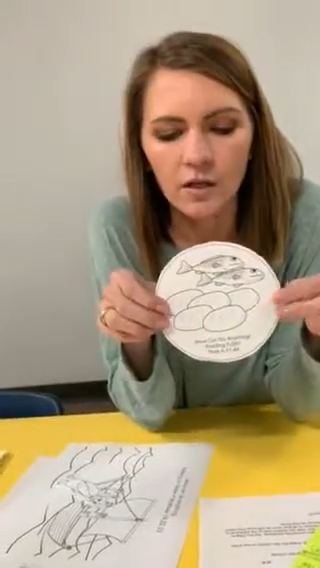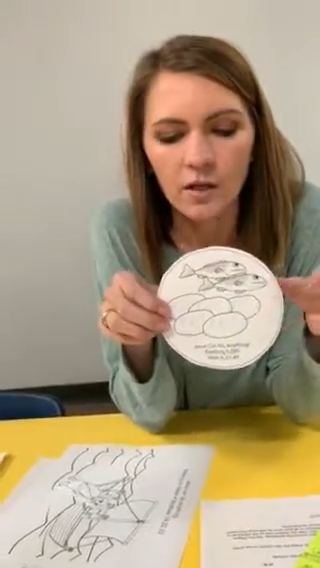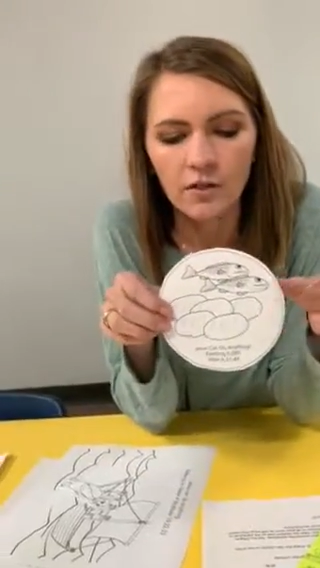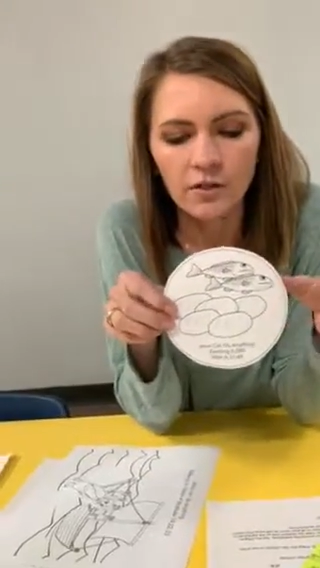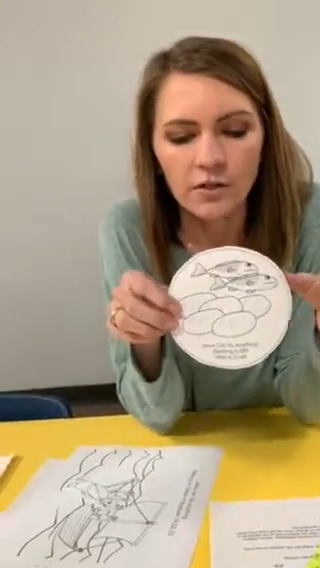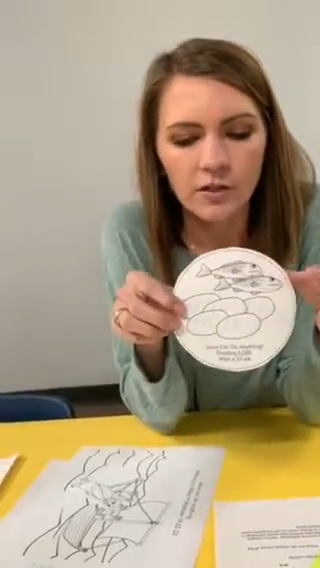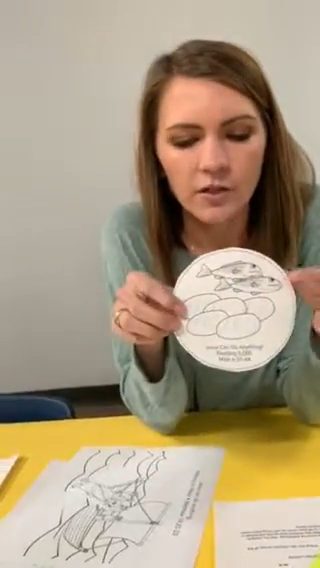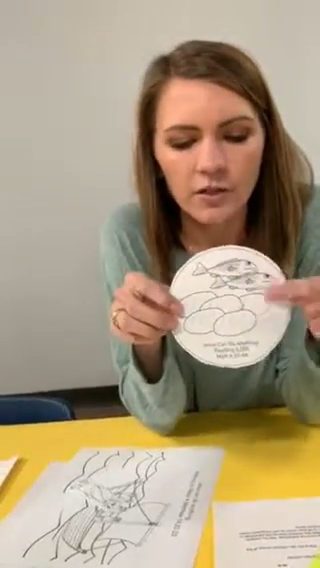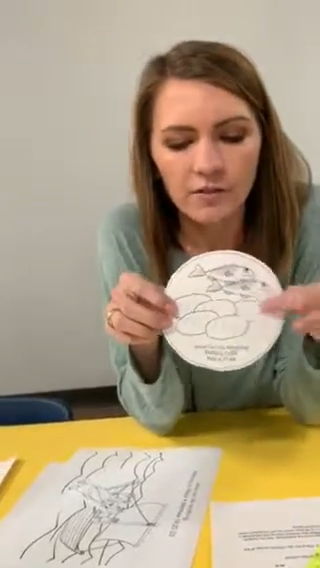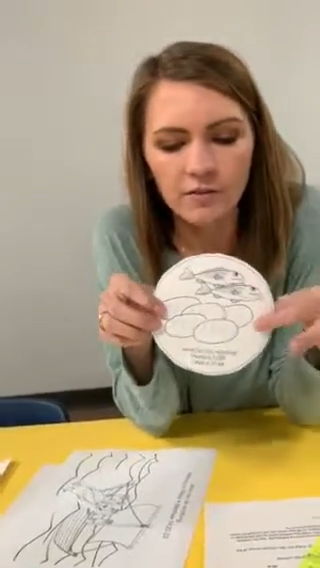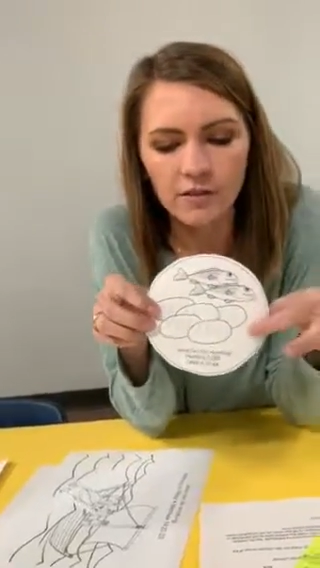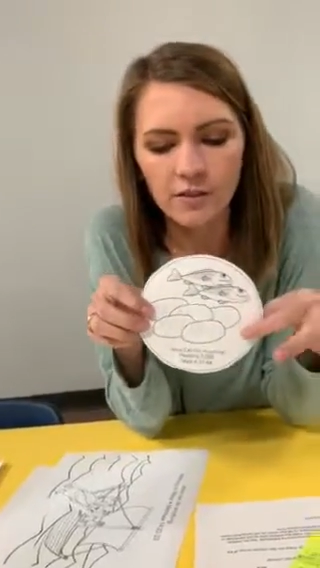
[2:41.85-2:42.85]
And then you're going to
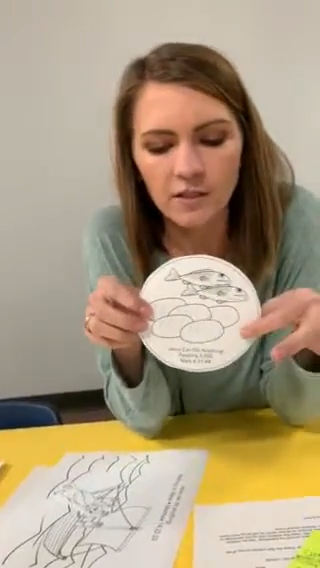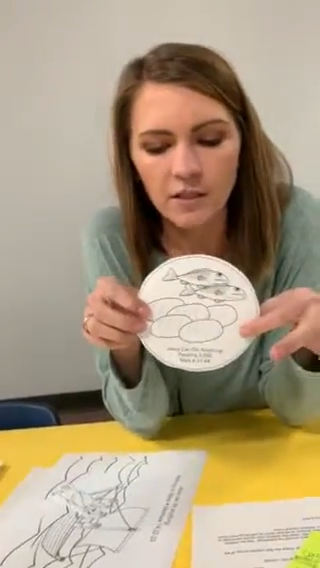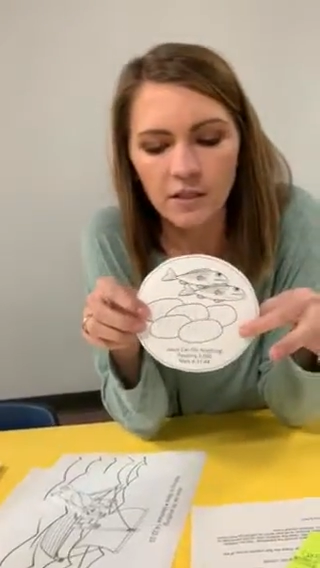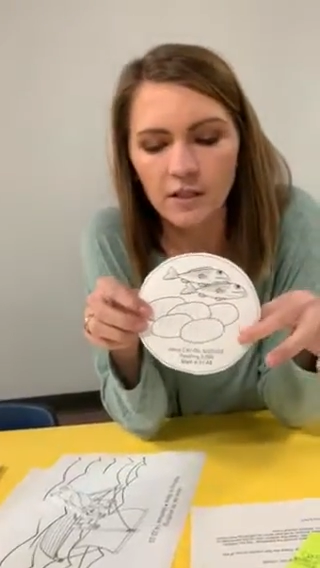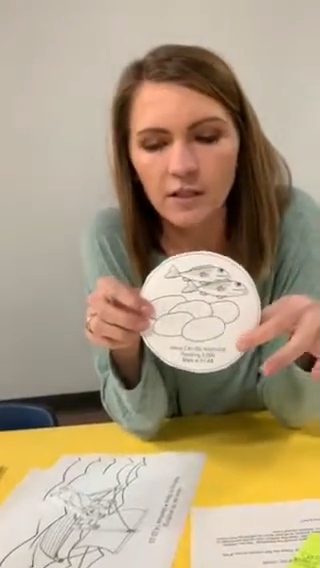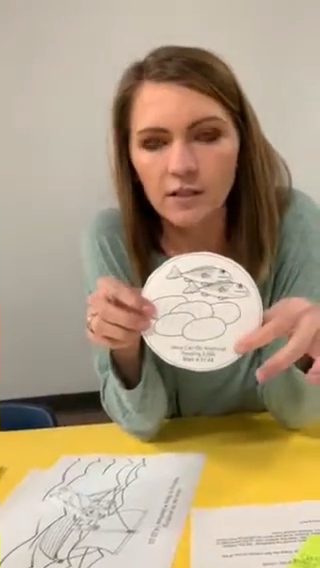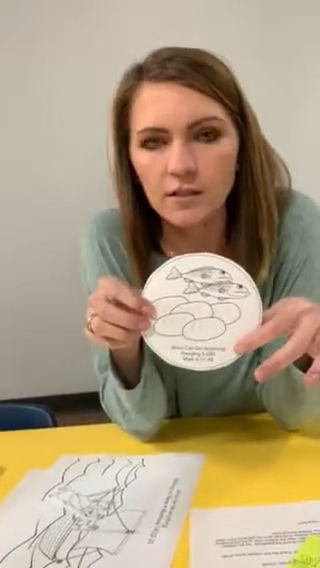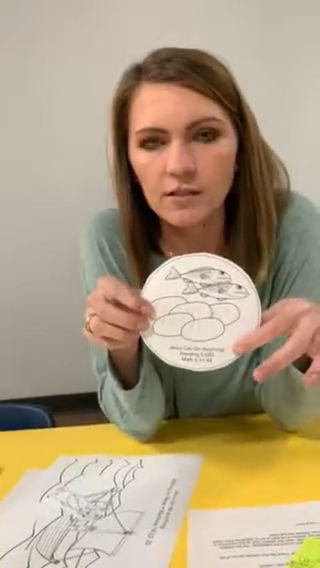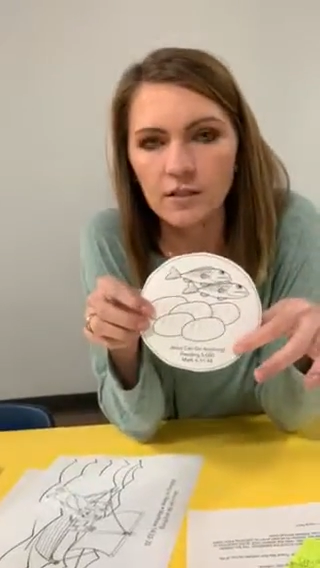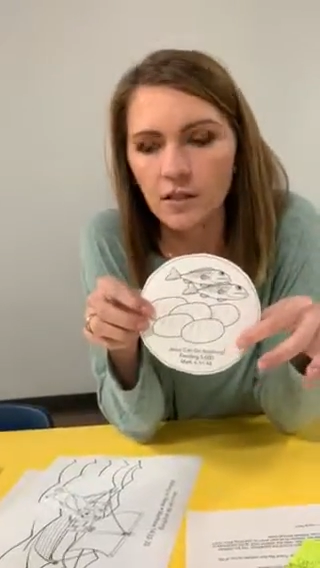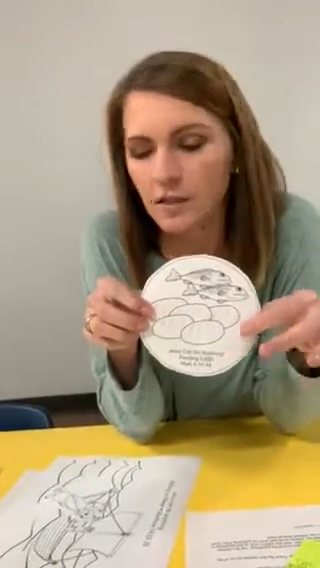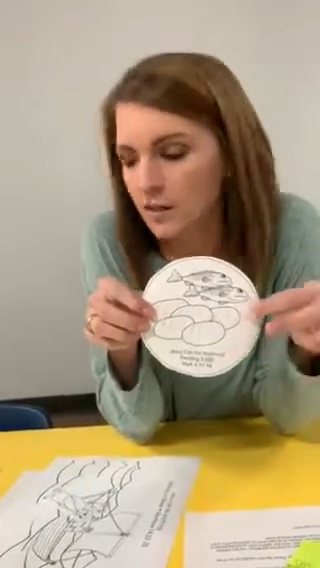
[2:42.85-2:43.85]
give this to the
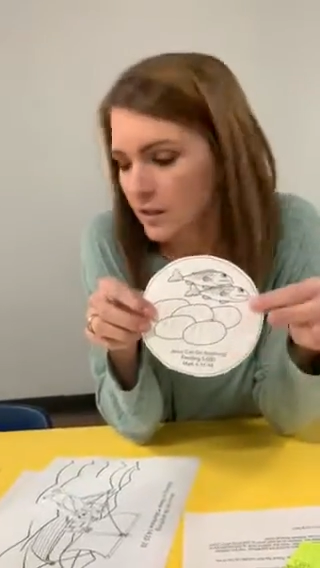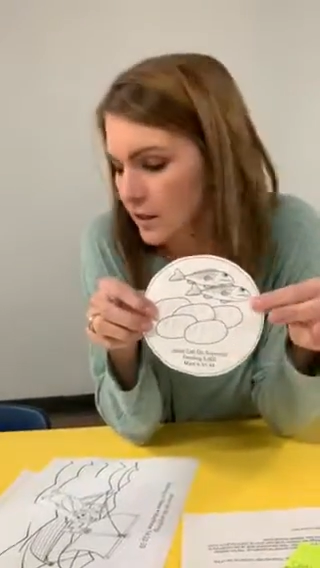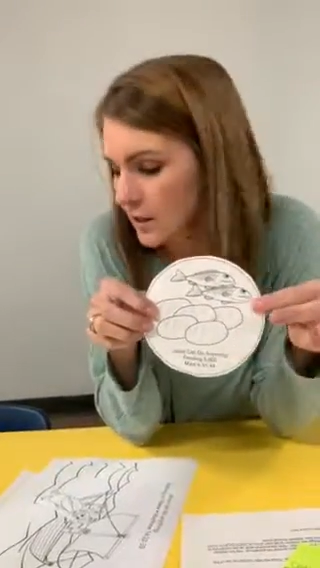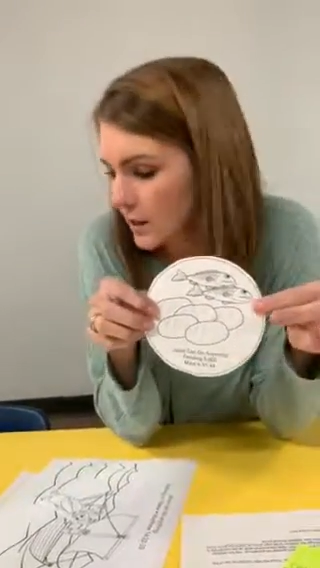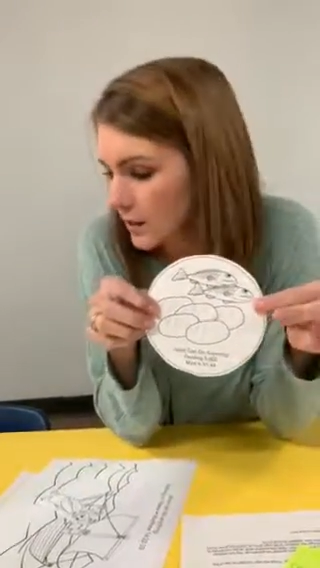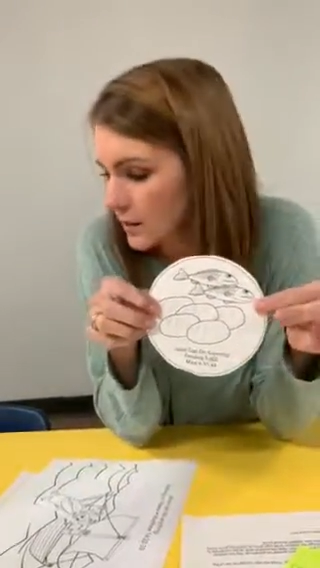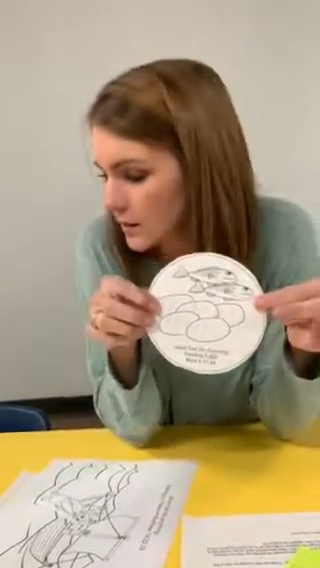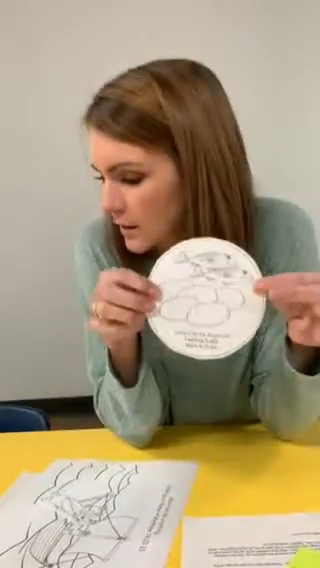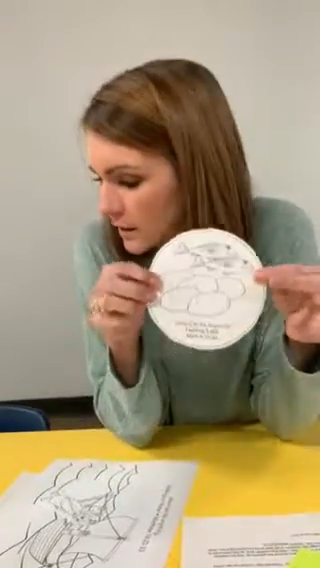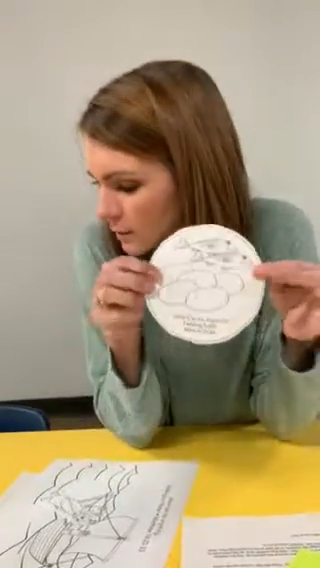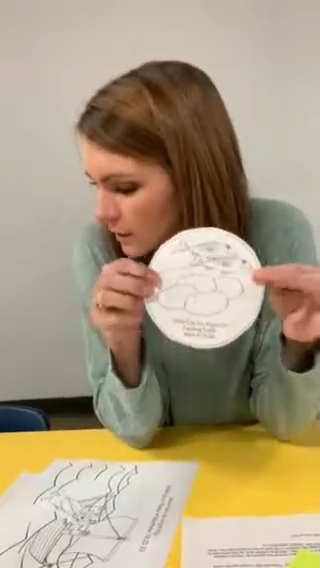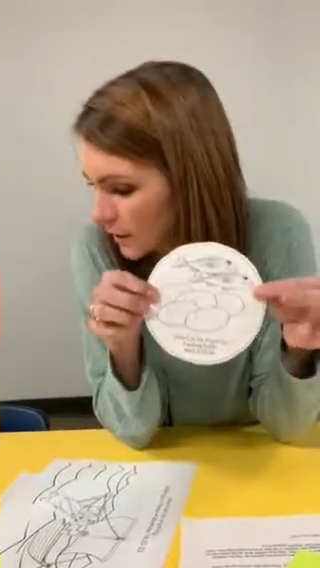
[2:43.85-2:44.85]
kids and then
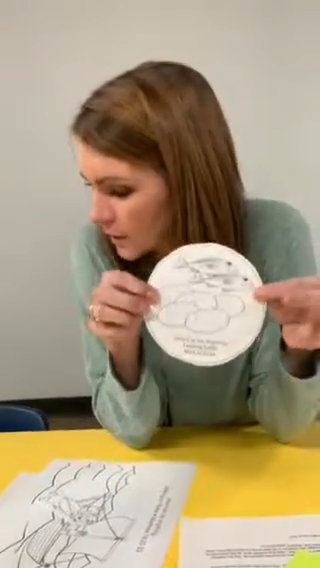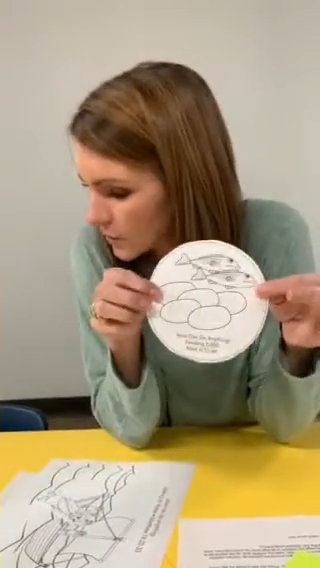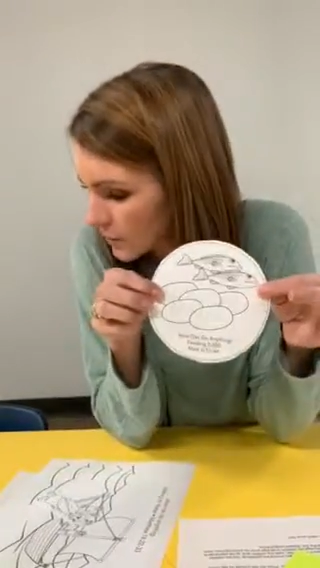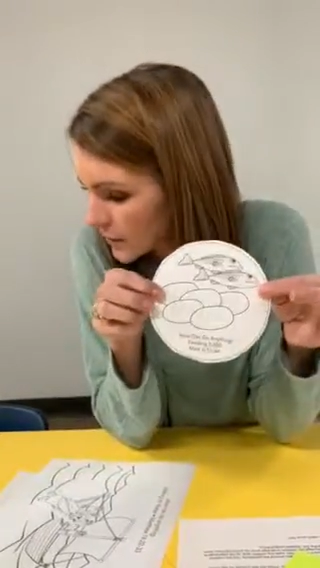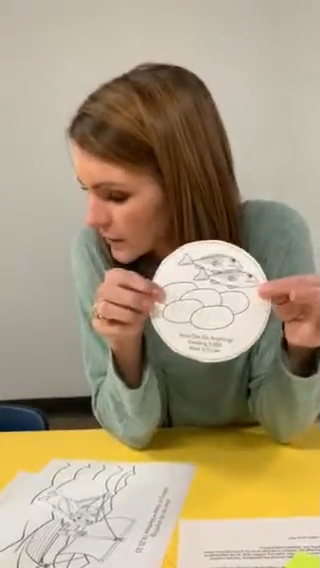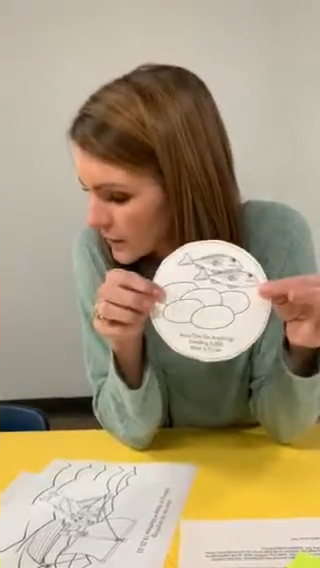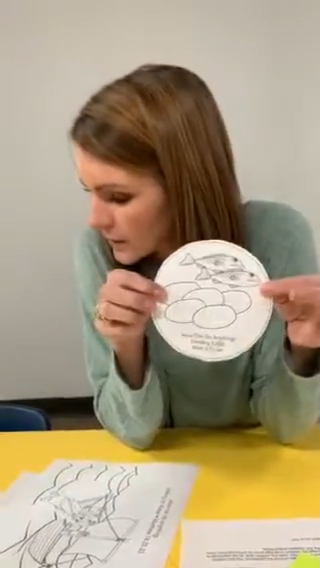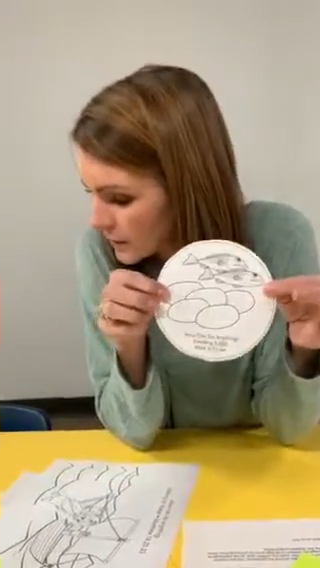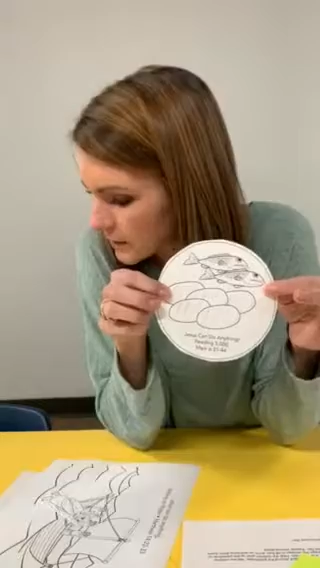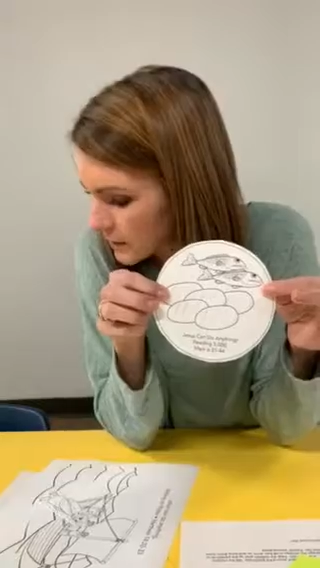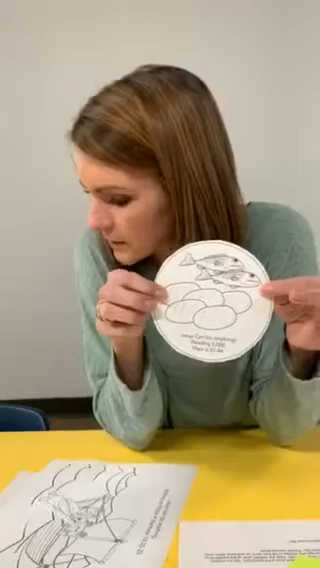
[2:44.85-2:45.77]
let them color it.